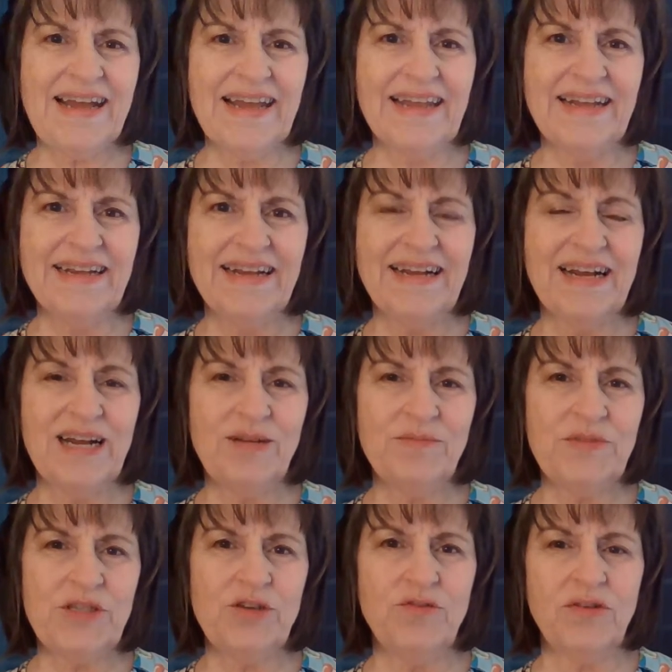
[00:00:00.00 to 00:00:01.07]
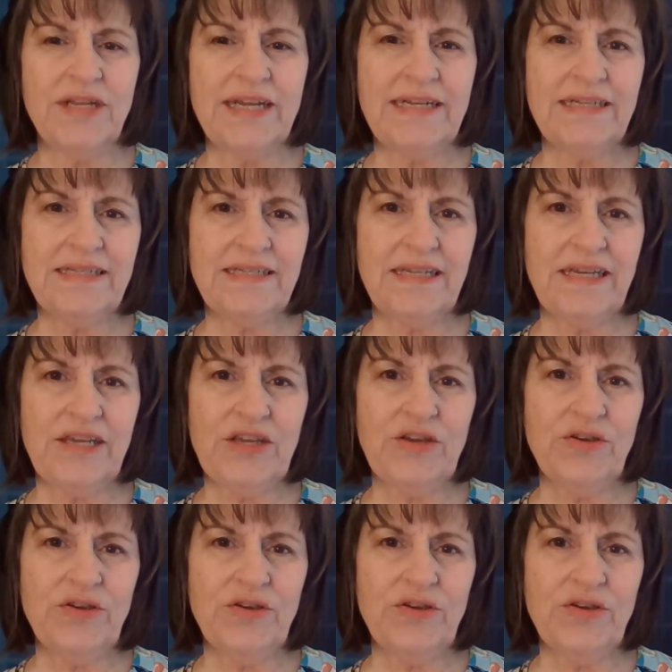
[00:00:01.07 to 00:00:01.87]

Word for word: Hey, I'm so glad to see